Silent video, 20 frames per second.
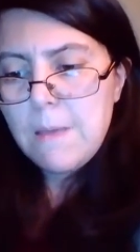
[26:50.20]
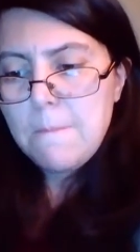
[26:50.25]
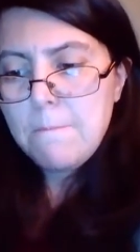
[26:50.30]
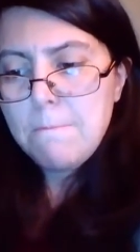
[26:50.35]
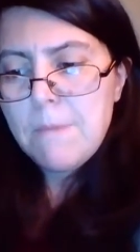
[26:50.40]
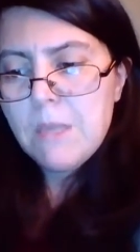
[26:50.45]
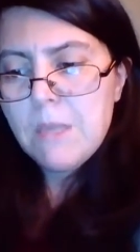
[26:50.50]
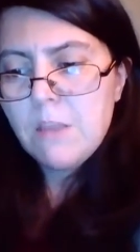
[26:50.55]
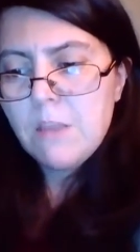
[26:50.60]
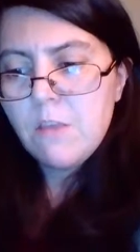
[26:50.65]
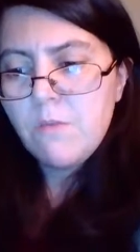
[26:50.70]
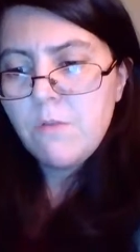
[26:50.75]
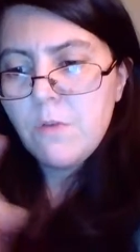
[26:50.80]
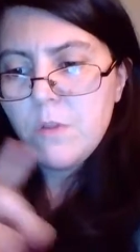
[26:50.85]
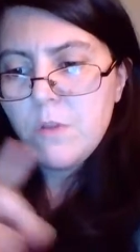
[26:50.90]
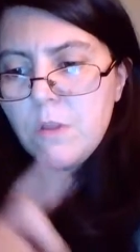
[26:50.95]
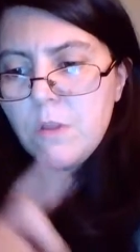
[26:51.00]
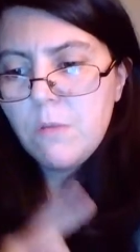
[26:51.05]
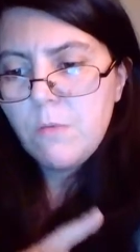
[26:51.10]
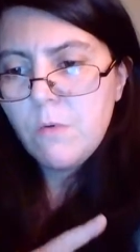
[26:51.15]
But if
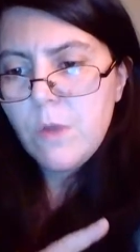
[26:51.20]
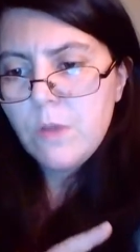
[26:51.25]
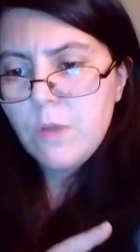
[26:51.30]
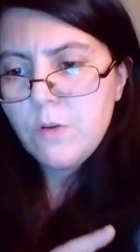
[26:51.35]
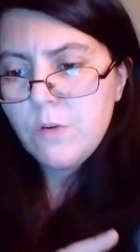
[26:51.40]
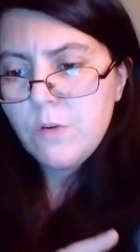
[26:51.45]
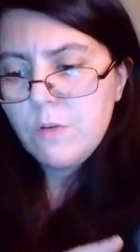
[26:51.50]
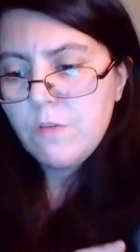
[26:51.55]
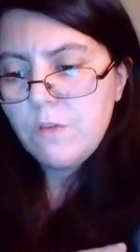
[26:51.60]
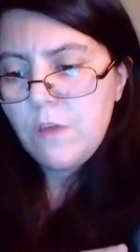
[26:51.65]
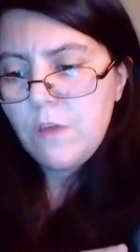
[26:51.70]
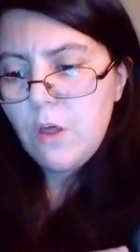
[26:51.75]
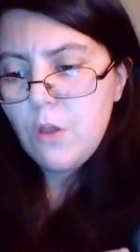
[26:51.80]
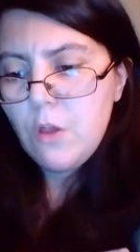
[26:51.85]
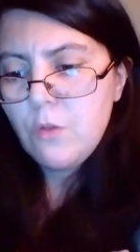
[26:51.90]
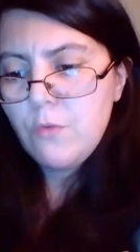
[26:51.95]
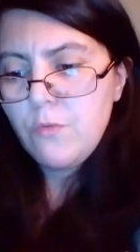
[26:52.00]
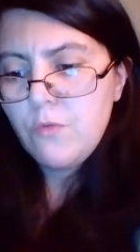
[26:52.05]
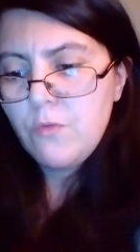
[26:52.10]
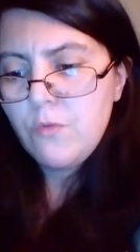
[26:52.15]
you liberate
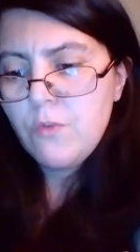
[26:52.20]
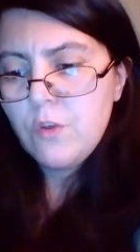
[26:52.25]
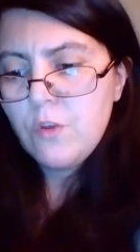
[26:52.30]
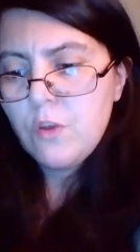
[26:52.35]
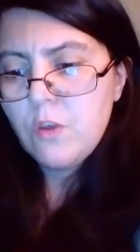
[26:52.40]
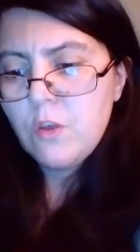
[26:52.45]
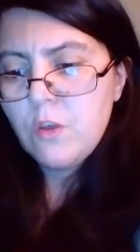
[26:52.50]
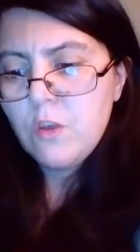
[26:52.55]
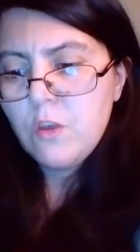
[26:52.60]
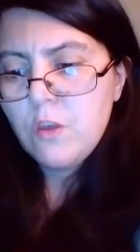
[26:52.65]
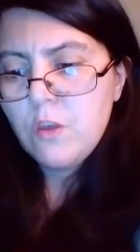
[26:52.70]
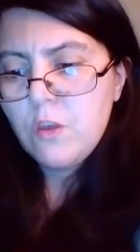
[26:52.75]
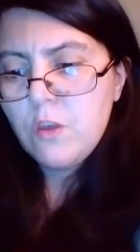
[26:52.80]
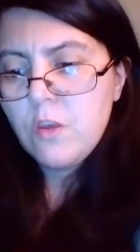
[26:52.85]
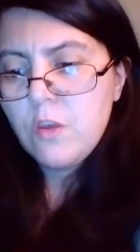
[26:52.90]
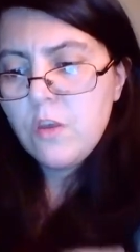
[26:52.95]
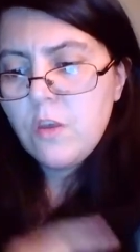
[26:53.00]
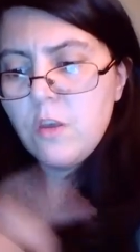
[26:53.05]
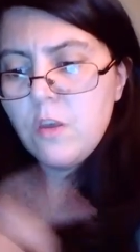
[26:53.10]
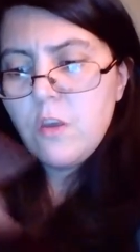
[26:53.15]
yourself,
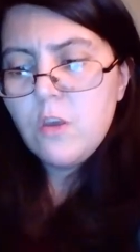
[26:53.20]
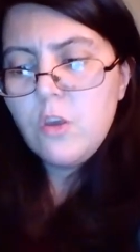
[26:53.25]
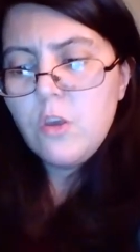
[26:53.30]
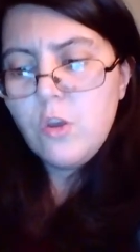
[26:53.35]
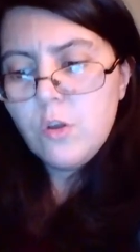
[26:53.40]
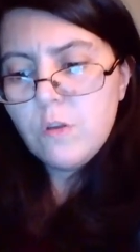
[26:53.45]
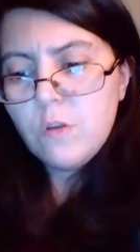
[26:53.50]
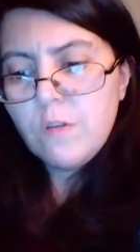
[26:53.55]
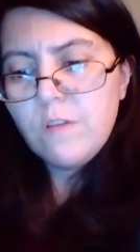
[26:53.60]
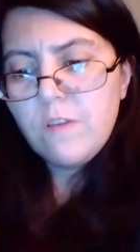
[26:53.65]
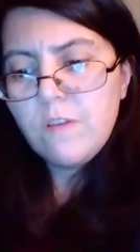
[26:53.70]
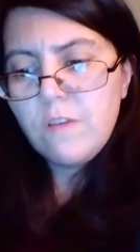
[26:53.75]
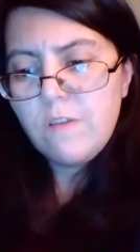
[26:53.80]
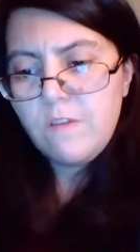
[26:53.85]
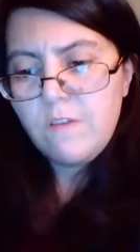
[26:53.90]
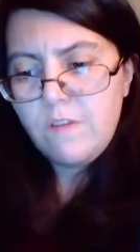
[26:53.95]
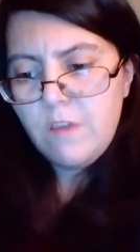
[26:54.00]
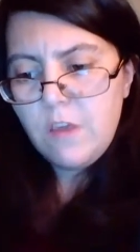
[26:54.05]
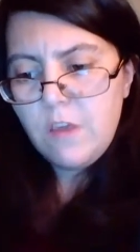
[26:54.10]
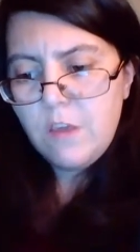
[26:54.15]
you'll
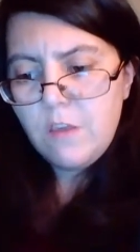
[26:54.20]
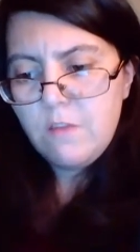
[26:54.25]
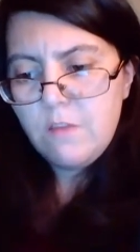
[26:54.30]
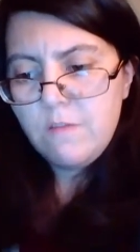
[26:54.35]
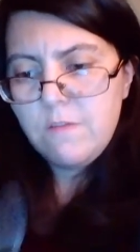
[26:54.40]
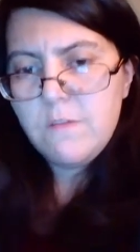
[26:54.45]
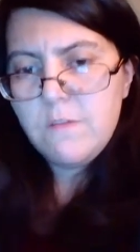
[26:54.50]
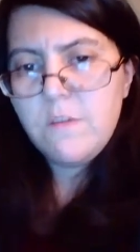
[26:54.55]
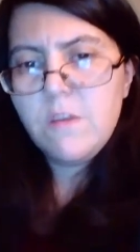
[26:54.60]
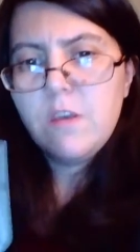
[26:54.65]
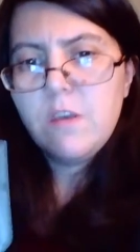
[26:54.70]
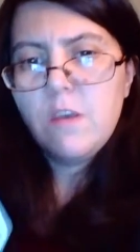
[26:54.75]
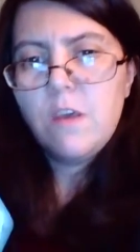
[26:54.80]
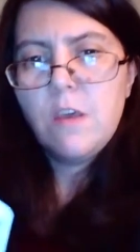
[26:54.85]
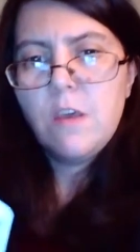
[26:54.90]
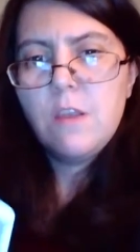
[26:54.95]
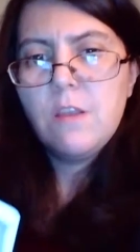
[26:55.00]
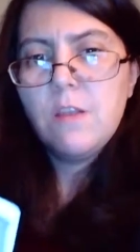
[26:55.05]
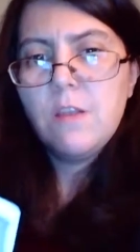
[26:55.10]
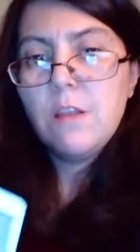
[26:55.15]
succeed
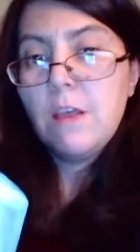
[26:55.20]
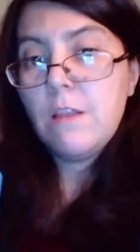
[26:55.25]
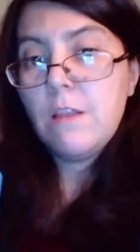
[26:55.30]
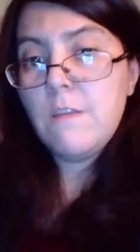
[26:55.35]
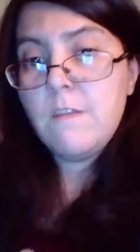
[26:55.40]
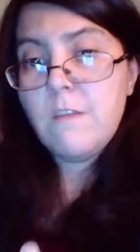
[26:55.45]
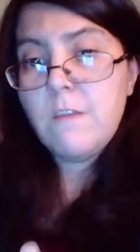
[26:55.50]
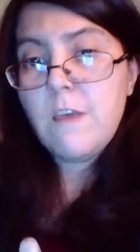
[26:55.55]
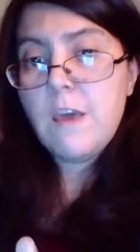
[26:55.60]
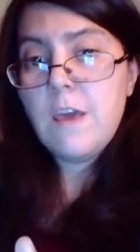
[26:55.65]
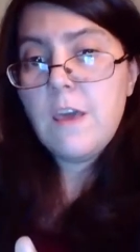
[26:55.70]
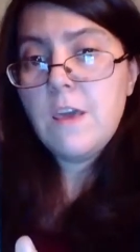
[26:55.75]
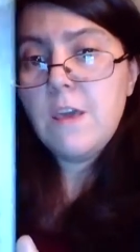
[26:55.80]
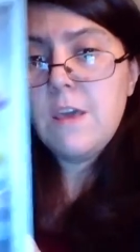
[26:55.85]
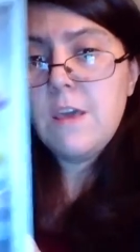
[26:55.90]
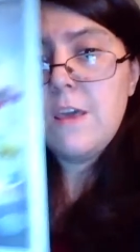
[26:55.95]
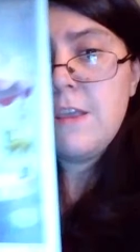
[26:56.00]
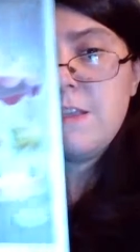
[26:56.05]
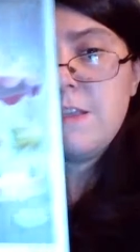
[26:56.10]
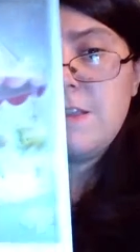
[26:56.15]
in, let's
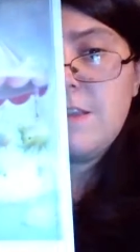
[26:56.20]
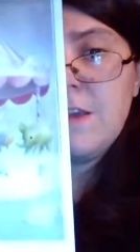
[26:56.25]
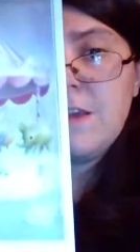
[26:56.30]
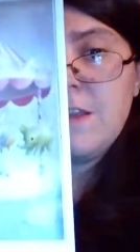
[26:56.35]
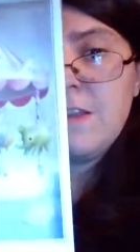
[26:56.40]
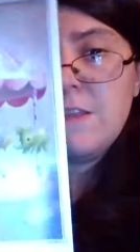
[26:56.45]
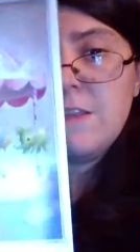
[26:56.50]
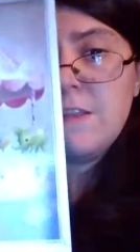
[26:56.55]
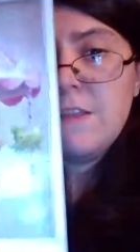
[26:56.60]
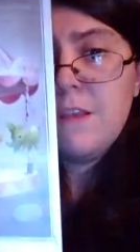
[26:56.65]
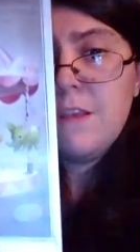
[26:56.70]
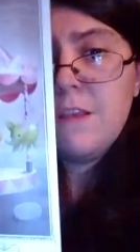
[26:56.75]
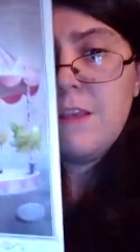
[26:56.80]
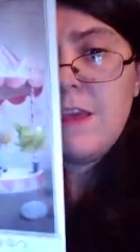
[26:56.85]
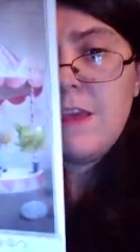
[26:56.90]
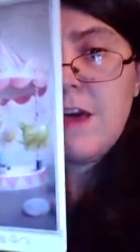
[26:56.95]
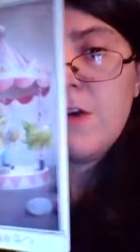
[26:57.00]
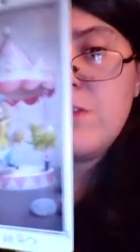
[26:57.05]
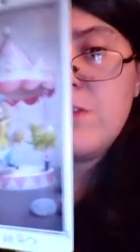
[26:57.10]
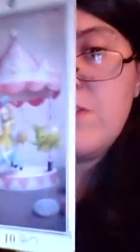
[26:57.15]
say, in
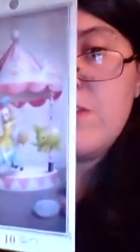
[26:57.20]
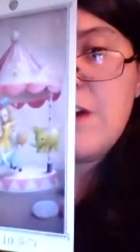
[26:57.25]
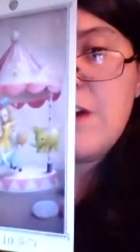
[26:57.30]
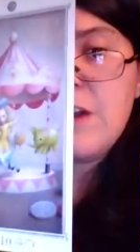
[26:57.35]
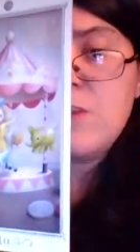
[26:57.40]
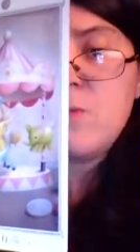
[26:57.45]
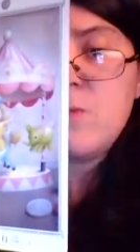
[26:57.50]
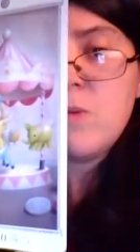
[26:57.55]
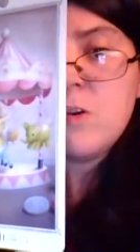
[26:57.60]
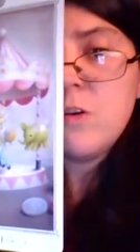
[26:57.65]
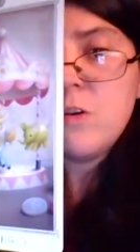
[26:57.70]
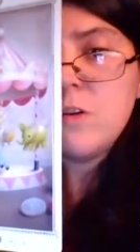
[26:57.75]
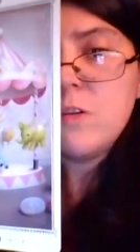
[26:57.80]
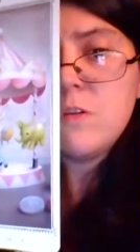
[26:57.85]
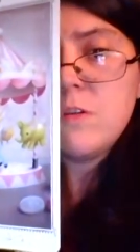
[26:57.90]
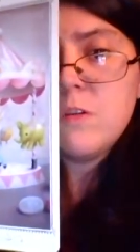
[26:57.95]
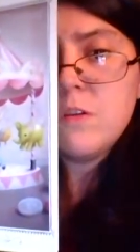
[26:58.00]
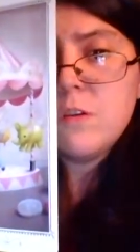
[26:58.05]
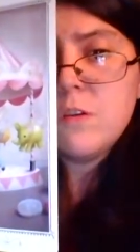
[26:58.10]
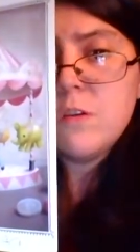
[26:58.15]
the outside world,